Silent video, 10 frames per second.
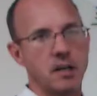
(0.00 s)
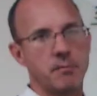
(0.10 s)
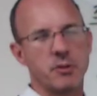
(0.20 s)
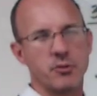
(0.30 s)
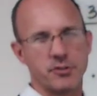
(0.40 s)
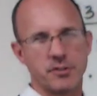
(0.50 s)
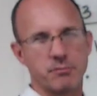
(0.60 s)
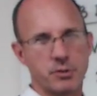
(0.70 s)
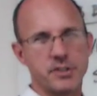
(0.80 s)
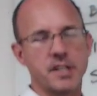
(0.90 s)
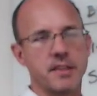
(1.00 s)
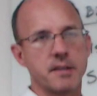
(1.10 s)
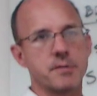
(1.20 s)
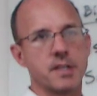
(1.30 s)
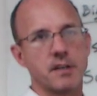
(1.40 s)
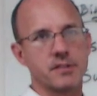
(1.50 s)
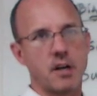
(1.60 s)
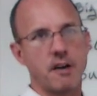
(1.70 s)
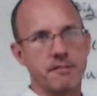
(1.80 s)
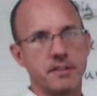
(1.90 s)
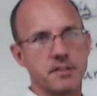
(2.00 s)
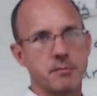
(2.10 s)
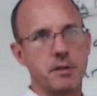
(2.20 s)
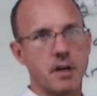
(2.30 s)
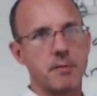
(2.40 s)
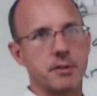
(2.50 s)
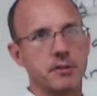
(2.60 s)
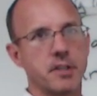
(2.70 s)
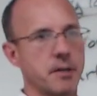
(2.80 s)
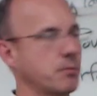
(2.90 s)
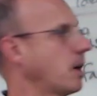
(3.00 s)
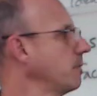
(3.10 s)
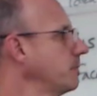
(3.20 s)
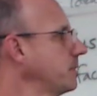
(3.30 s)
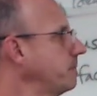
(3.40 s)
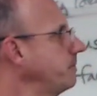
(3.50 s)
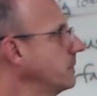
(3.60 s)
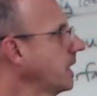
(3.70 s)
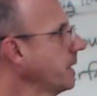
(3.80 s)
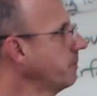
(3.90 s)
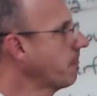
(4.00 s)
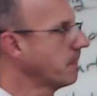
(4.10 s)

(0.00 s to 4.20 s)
Those present themselves often as manometer type problems. Okay?